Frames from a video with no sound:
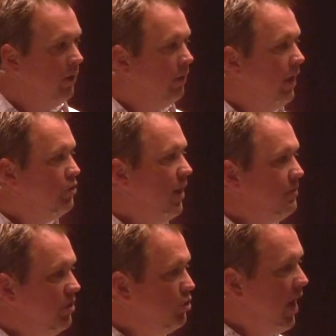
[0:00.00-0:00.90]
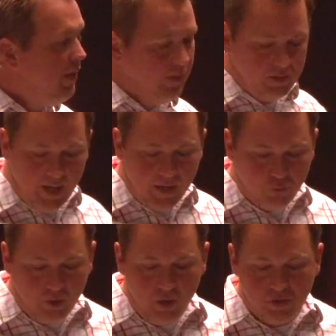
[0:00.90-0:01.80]
Now, James and John, these guys
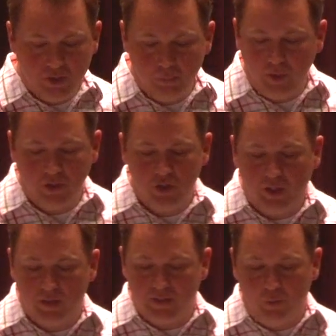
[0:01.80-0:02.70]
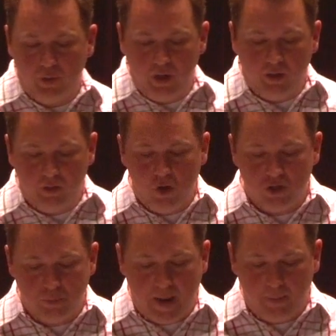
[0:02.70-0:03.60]
were no spring chickens. They were young
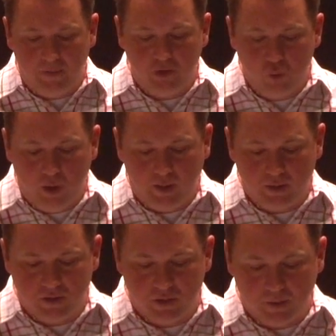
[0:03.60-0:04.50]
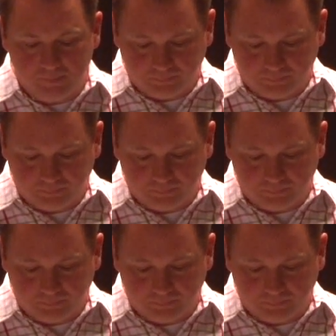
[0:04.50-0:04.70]
adults, probably in their 20s.